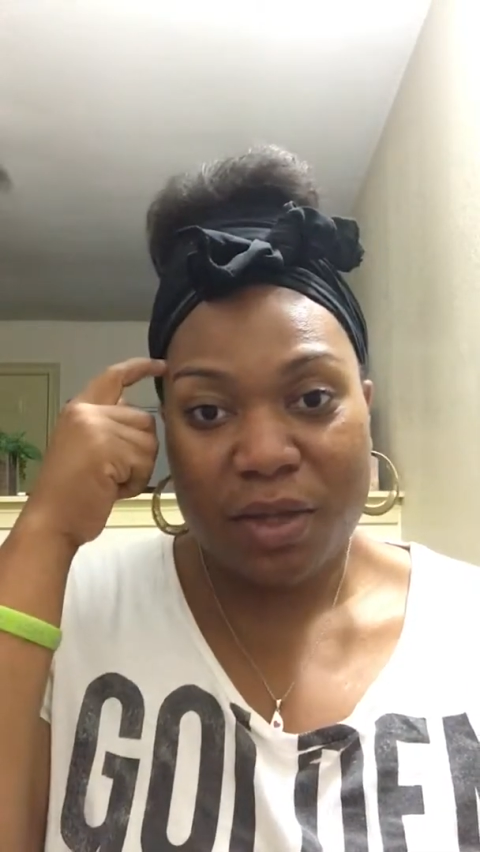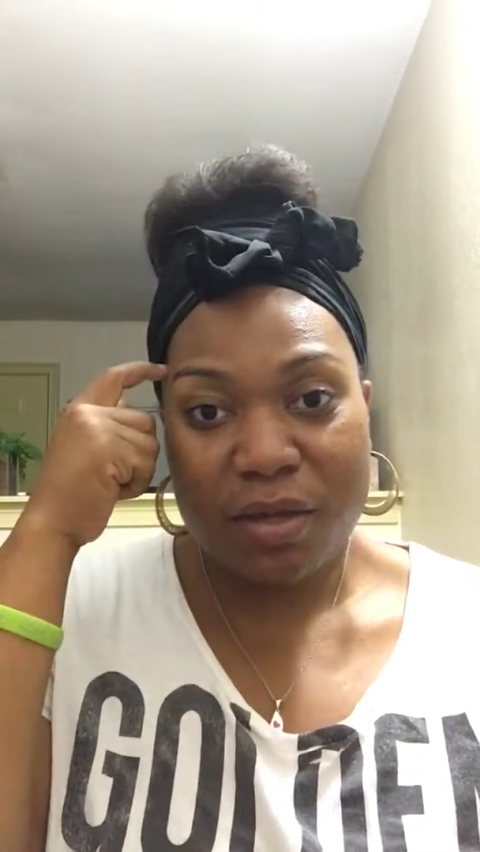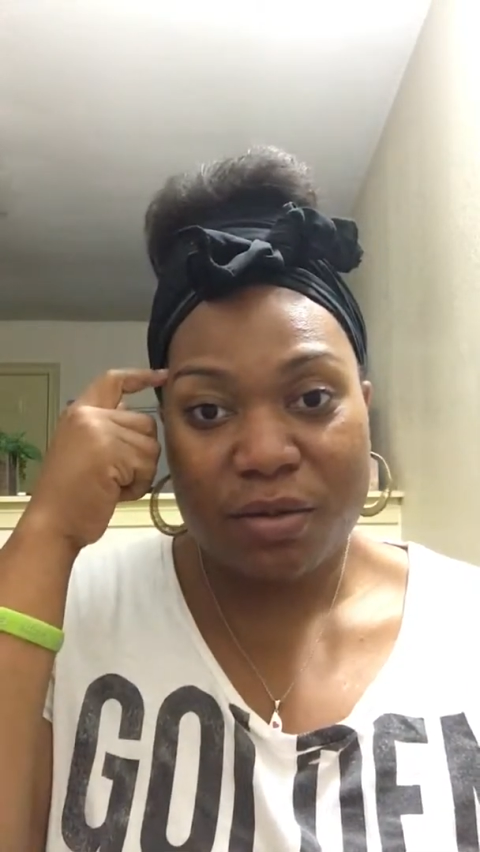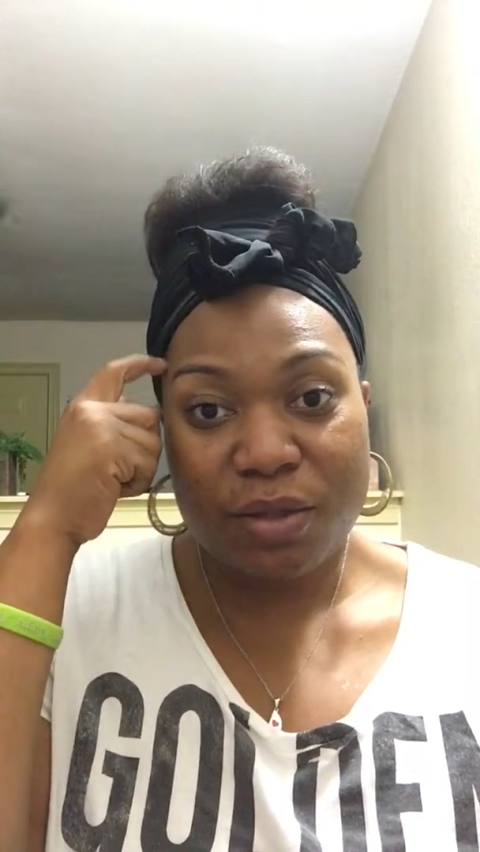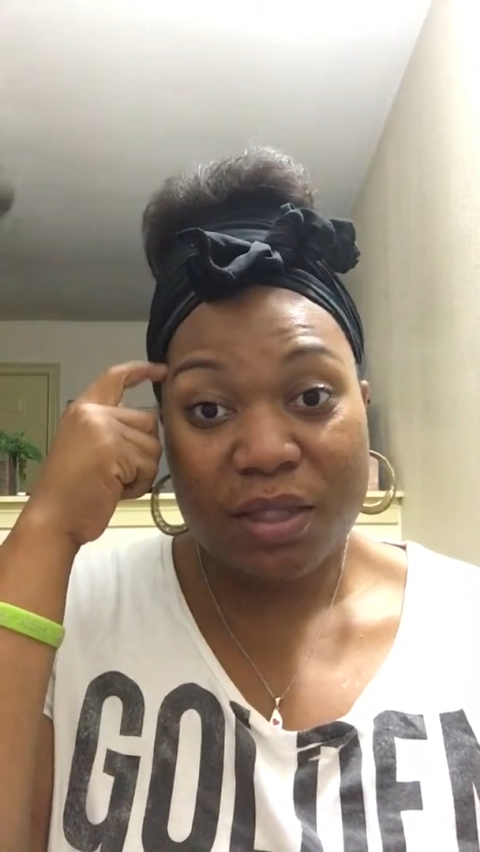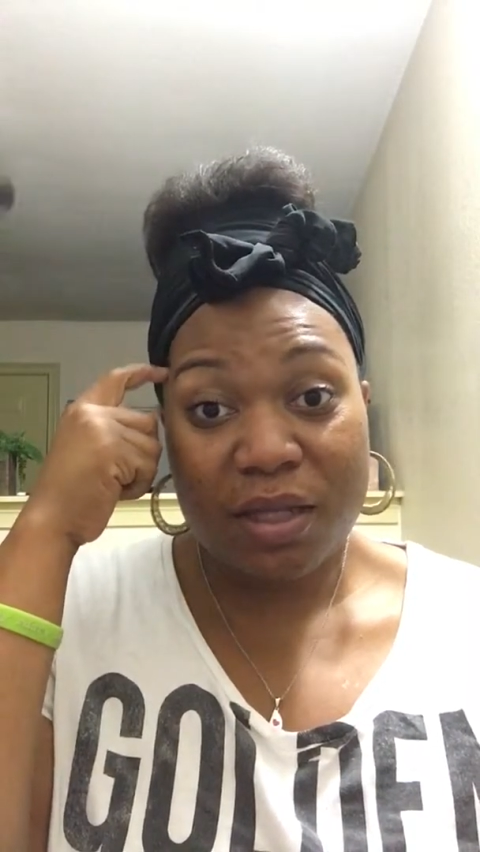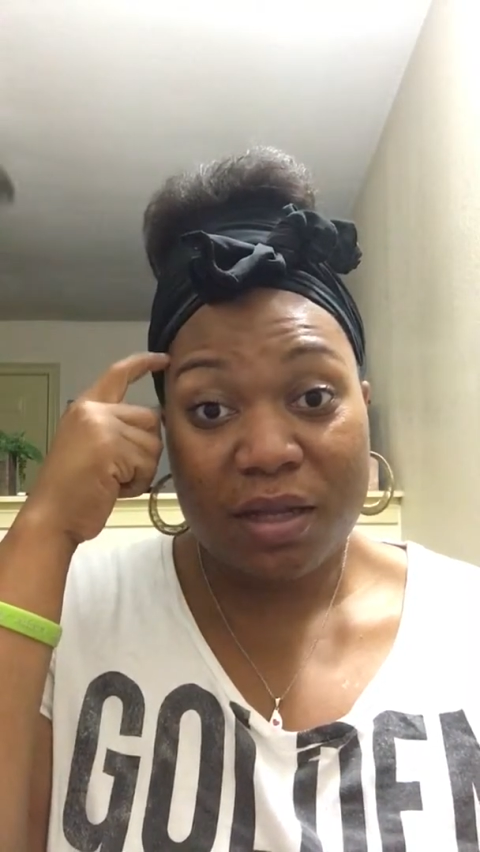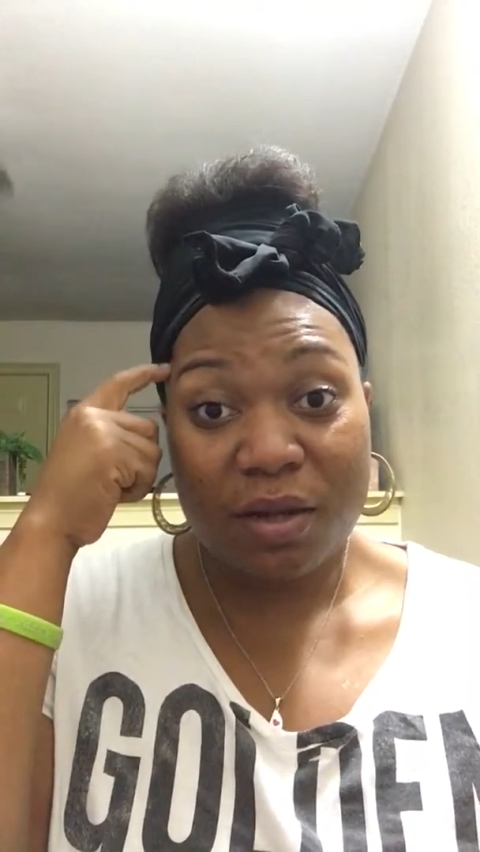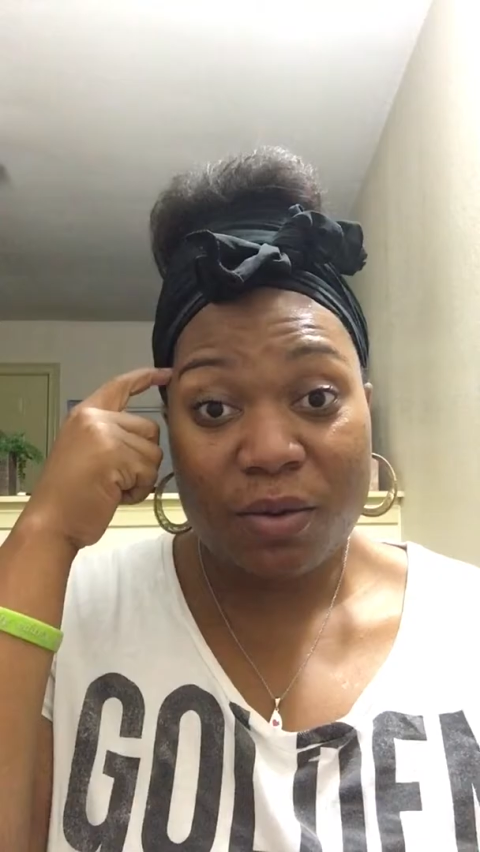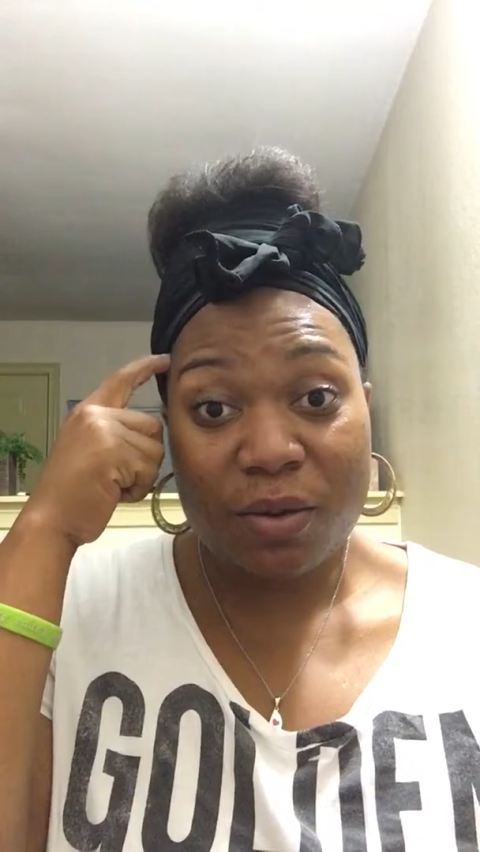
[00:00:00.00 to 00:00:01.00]
me, you
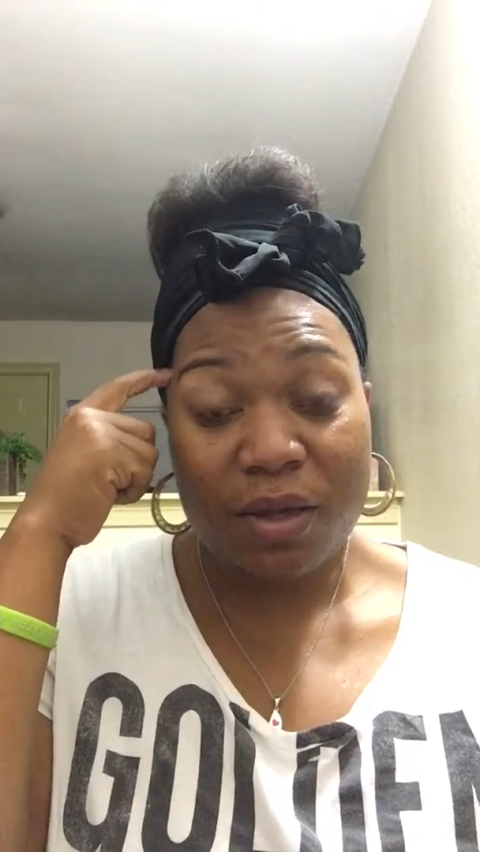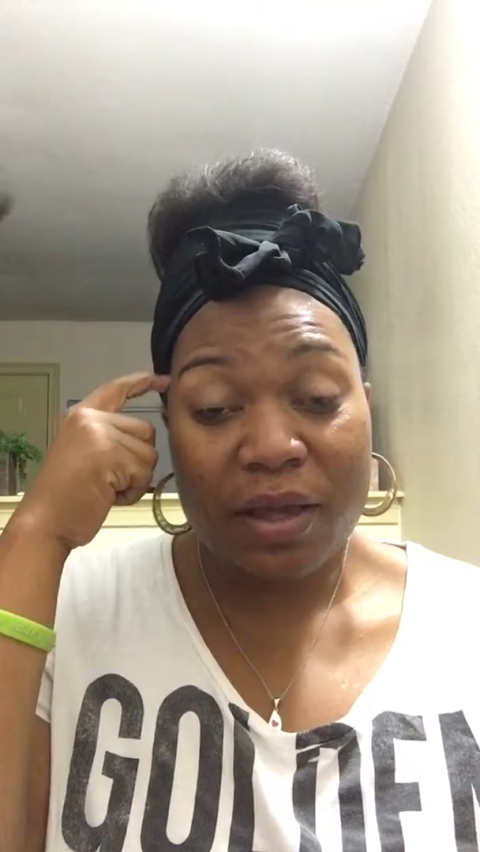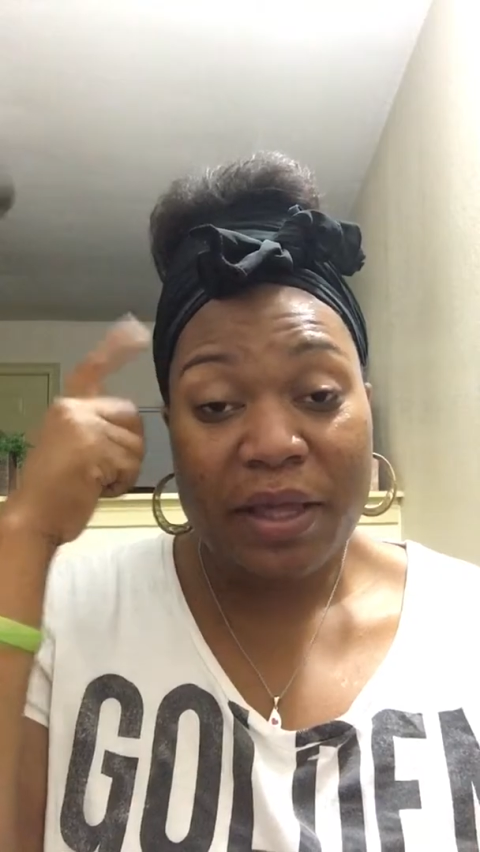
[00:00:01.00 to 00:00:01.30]
saying, Lord,